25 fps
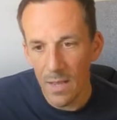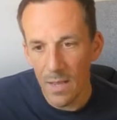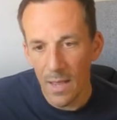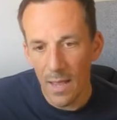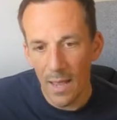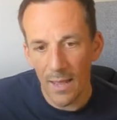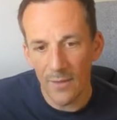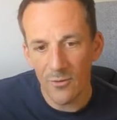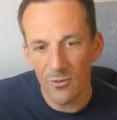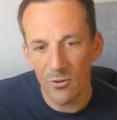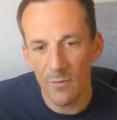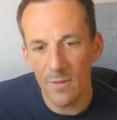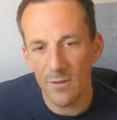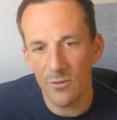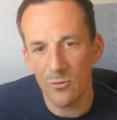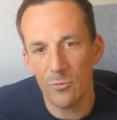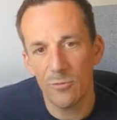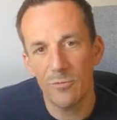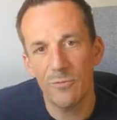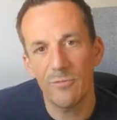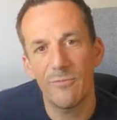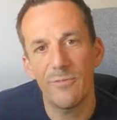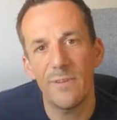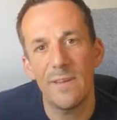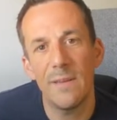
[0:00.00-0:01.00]
And so this will
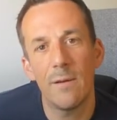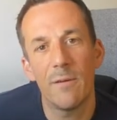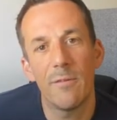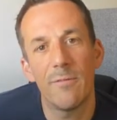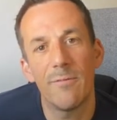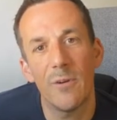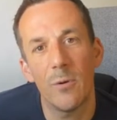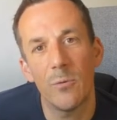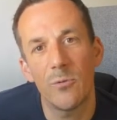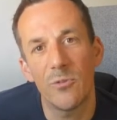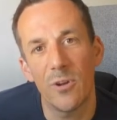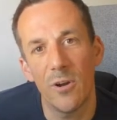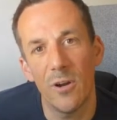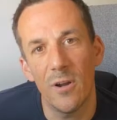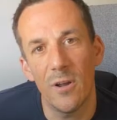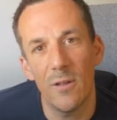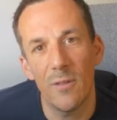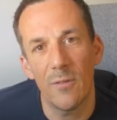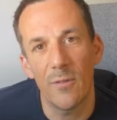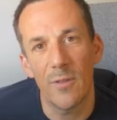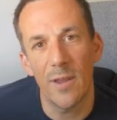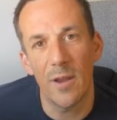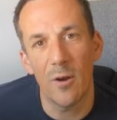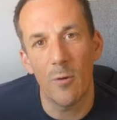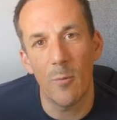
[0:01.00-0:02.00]
filter
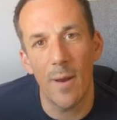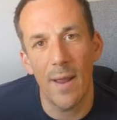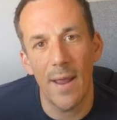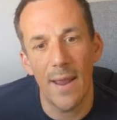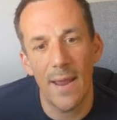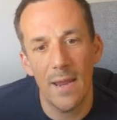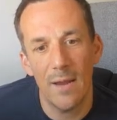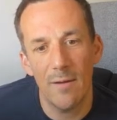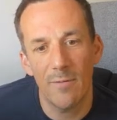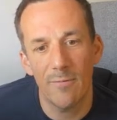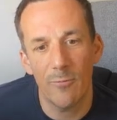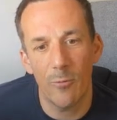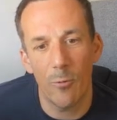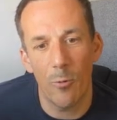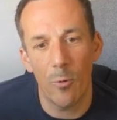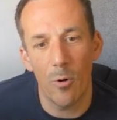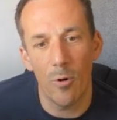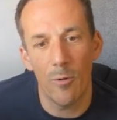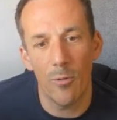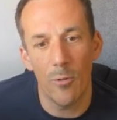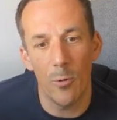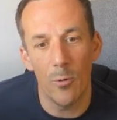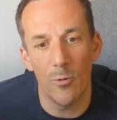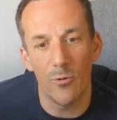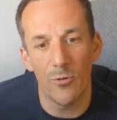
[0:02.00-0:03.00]
the array
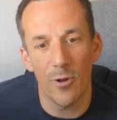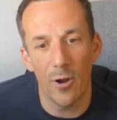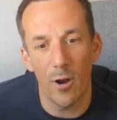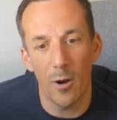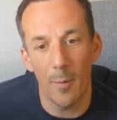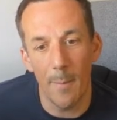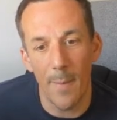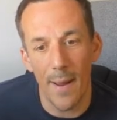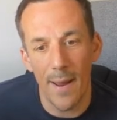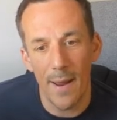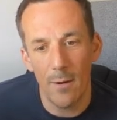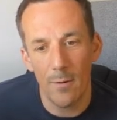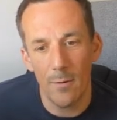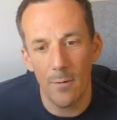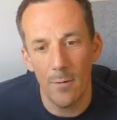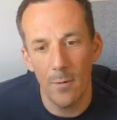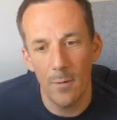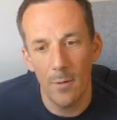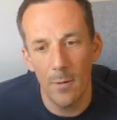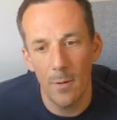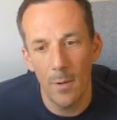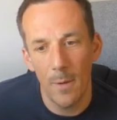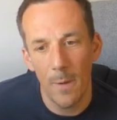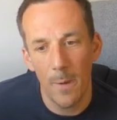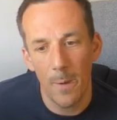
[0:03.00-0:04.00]
for those that are male
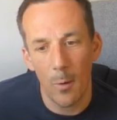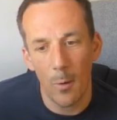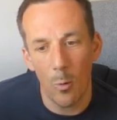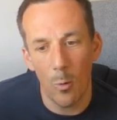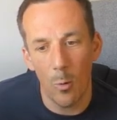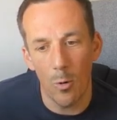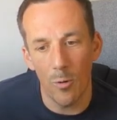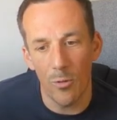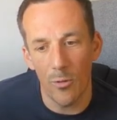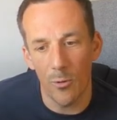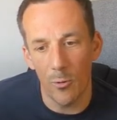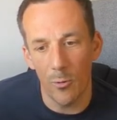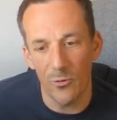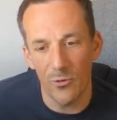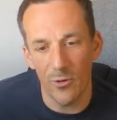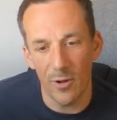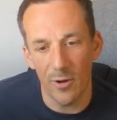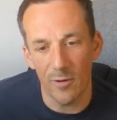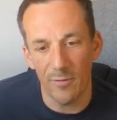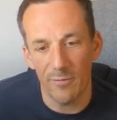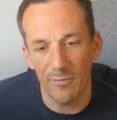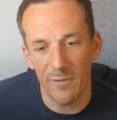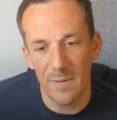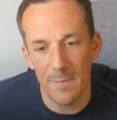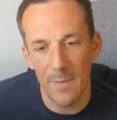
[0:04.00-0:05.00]
or those that are
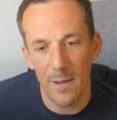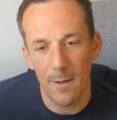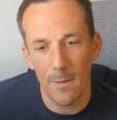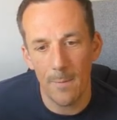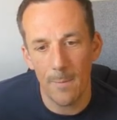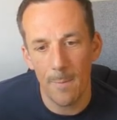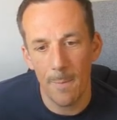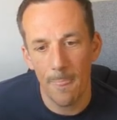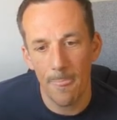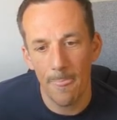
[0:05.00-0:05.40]
female.